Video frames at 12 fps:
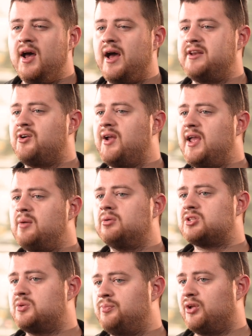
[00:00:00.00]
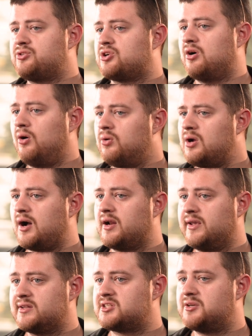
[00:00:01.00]
and you're able to build your own
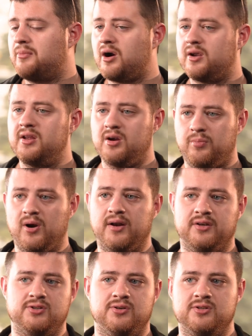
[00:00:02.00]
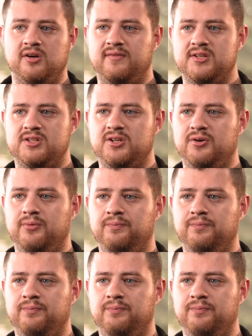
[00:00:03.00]
audience to market your products or service to.